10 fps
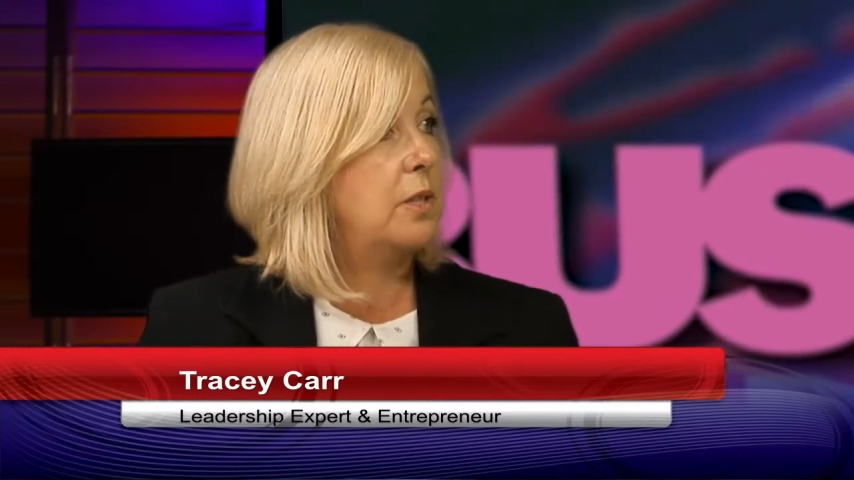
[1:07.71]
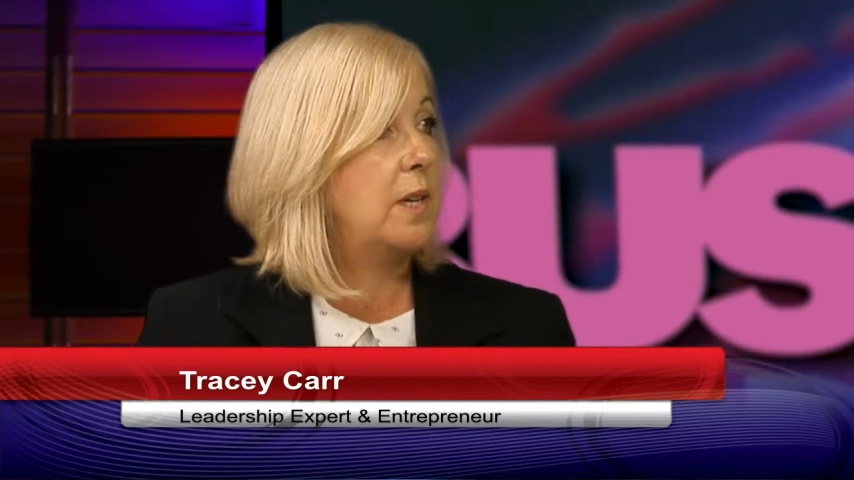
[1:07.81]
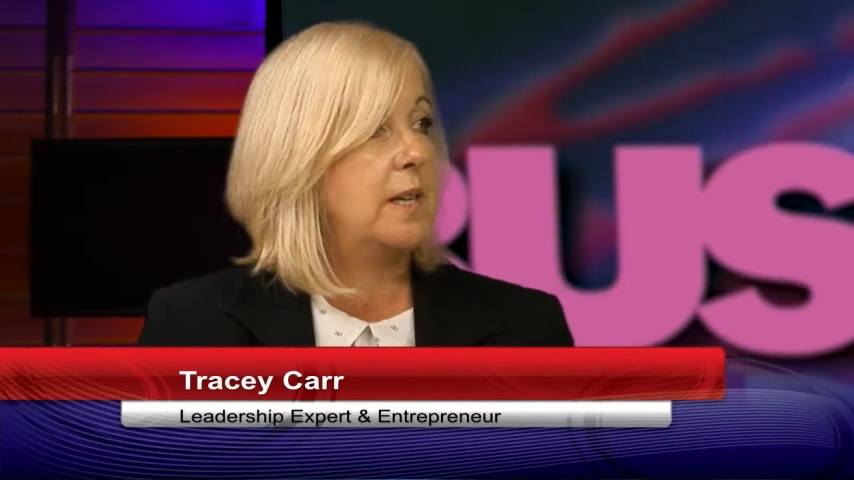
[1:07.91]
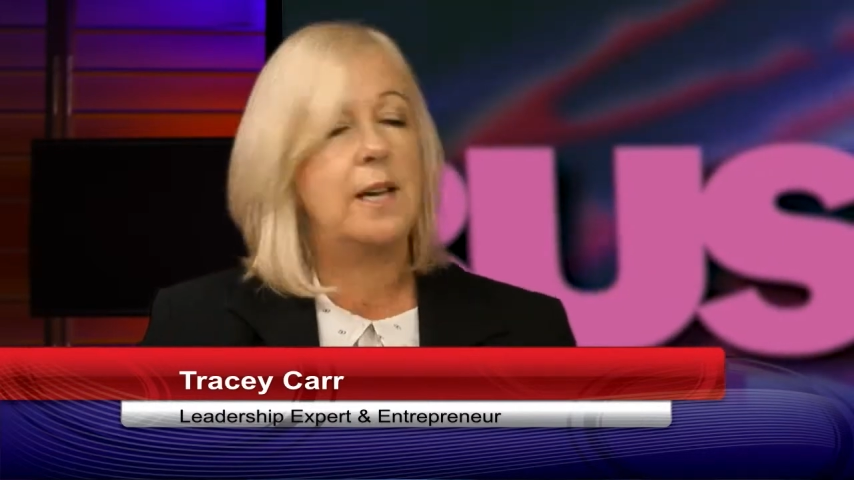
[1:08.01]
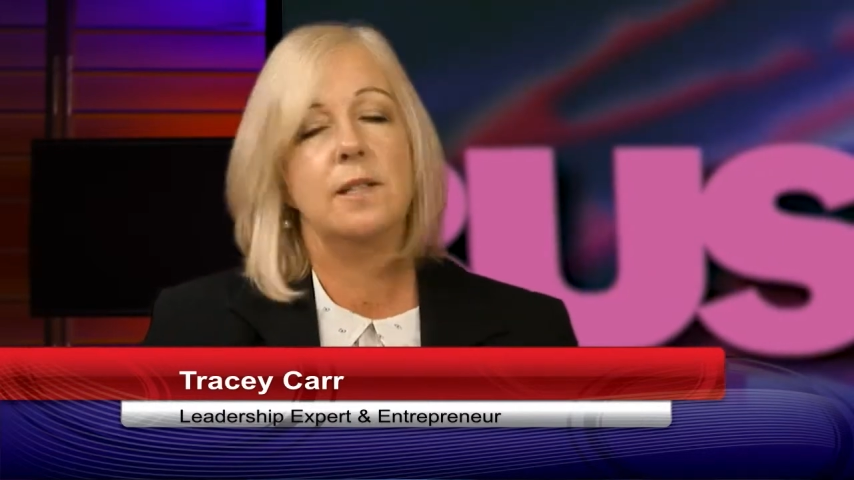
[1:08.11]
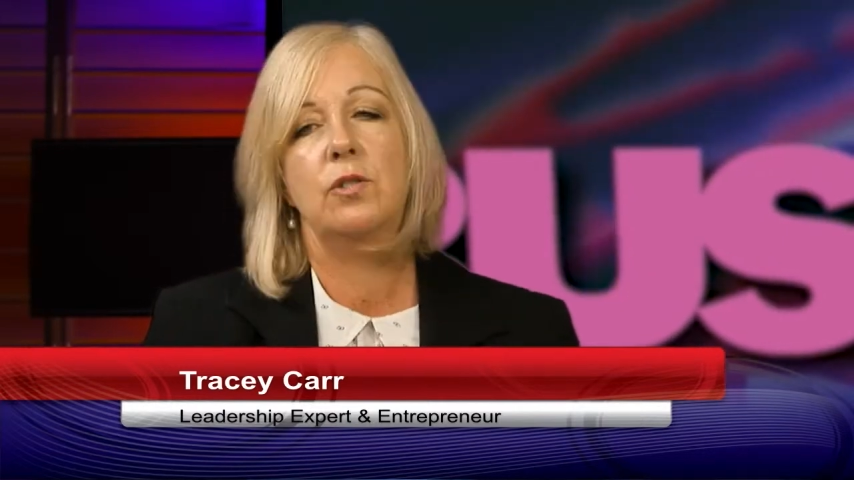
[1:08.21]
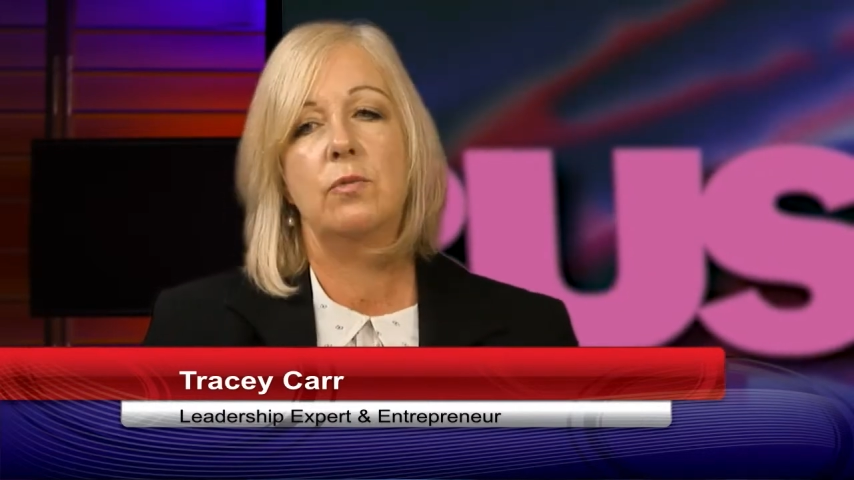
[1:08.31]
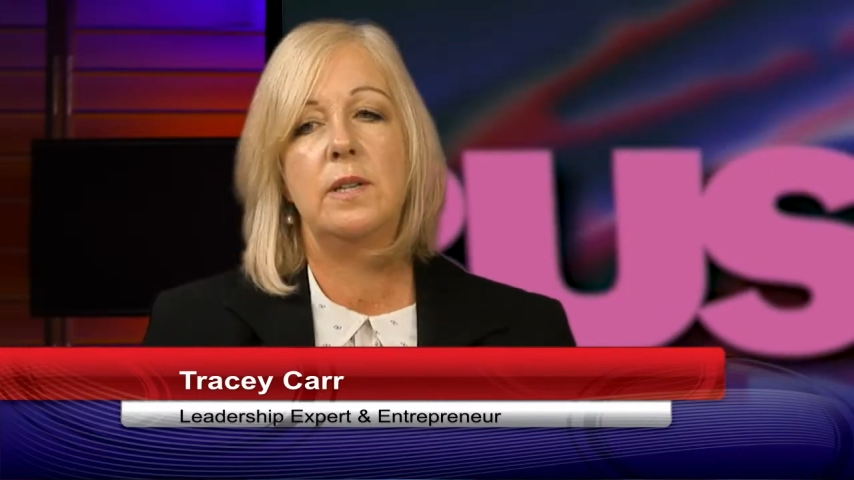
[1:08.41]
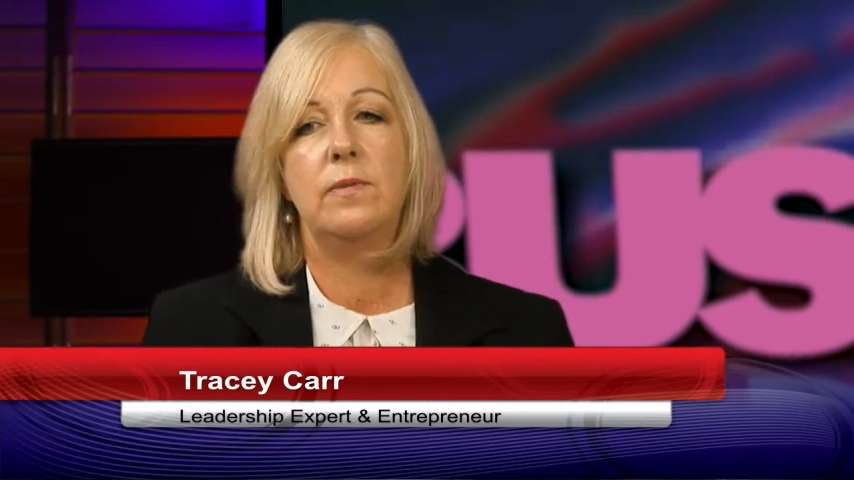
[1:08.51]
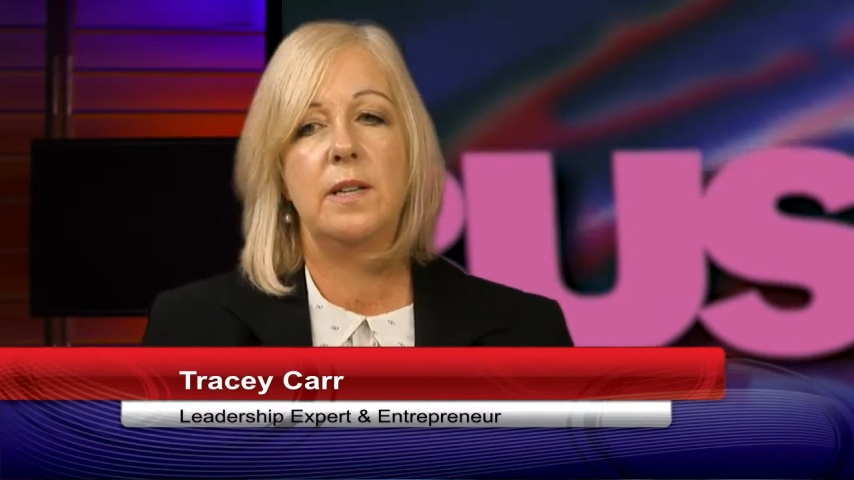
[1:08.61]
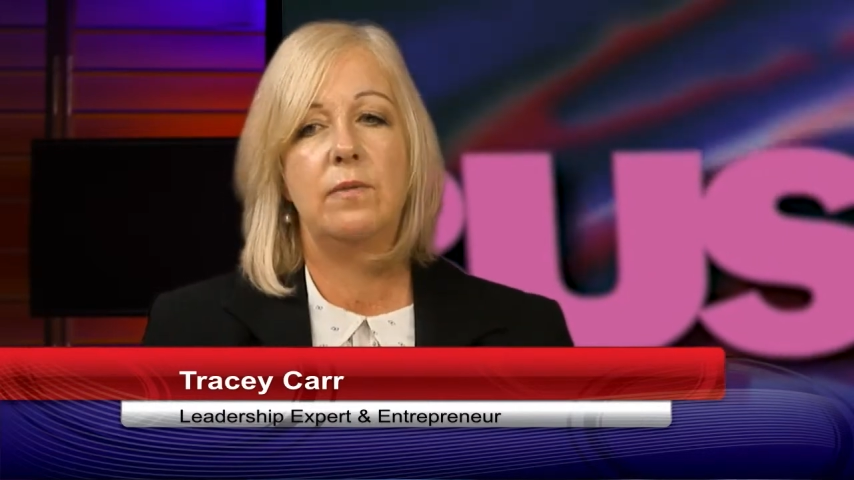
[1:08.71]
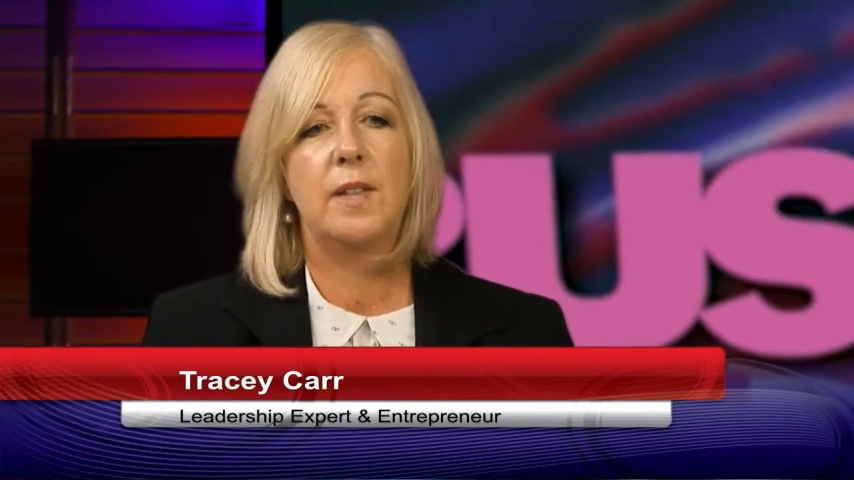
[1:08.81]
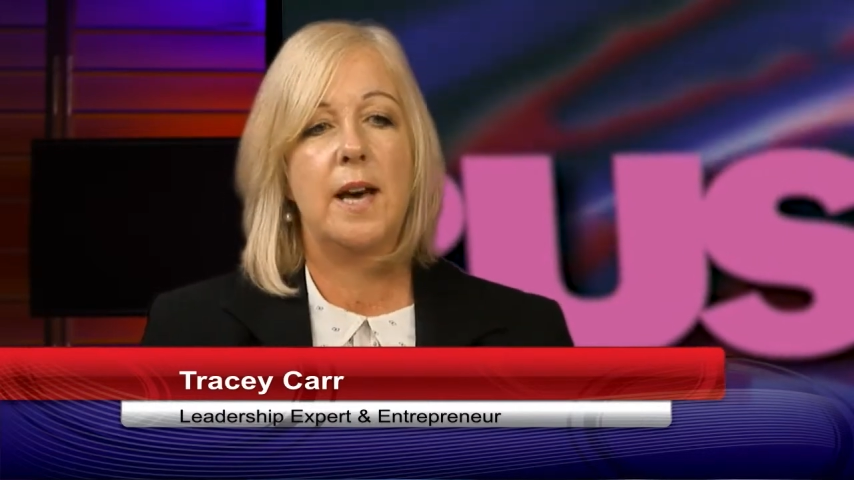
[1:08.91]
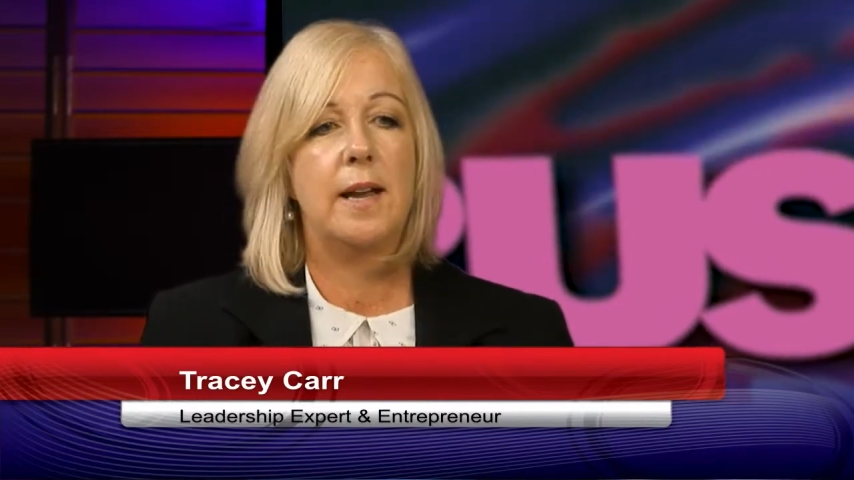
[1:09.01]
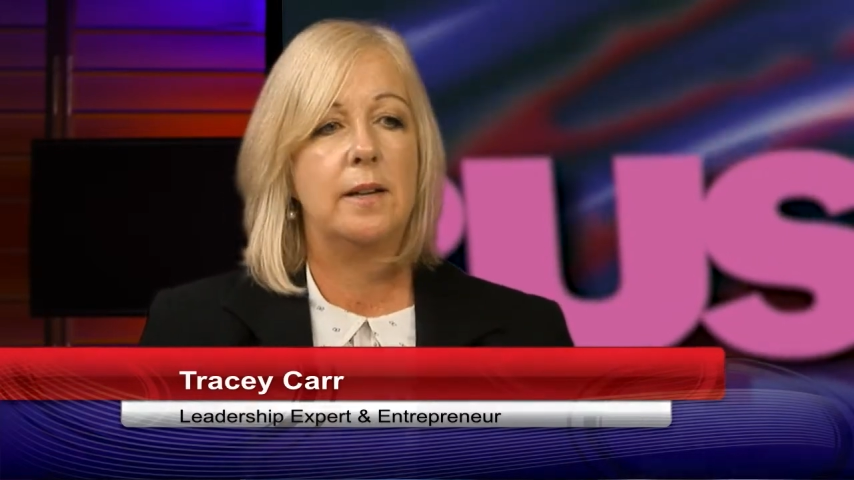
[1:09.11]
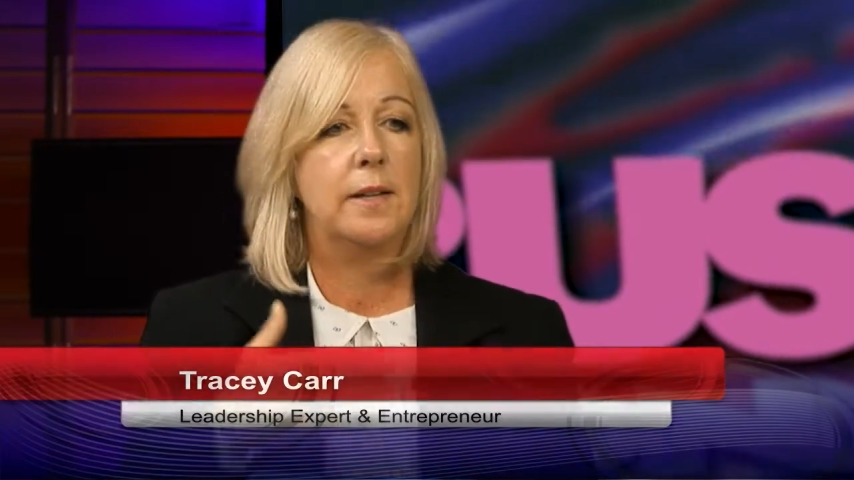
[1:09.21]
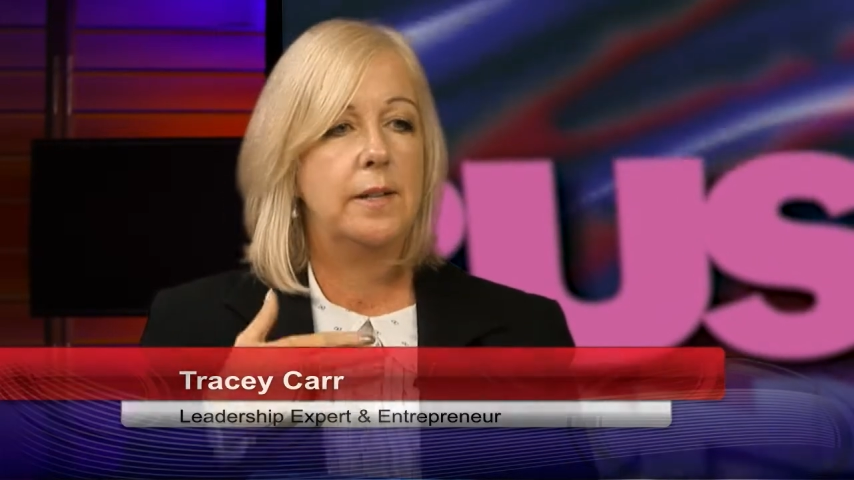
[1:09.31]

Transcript: doing next, or even if that